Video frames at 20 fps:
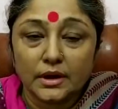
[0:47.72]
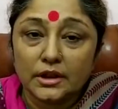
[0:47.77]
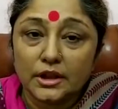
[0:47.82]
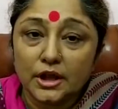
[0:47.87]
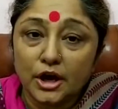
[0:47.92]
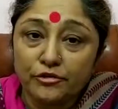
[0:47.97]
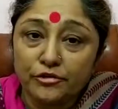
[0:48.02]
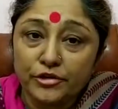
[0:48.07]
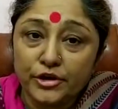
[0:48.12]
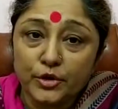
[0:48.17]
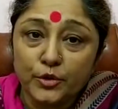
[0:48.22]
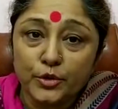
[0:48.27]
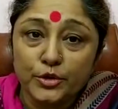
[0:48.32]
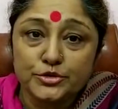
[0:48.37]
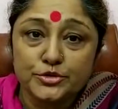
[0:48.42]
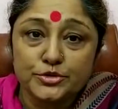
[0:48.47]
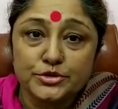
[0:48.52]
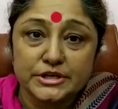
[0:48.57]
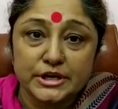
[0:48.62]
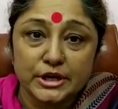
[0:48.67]
Now we are going
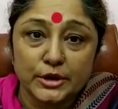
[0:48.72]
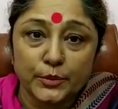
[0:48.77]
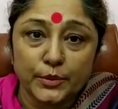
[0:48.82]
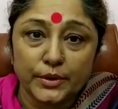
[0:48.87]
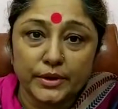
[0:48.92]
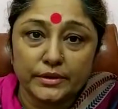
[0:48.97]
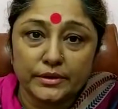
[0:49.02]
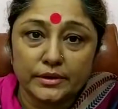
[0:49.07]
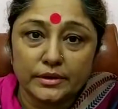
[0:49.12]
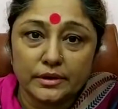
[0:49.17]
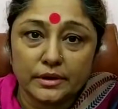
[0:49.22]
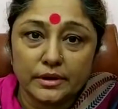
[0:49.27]
to deal with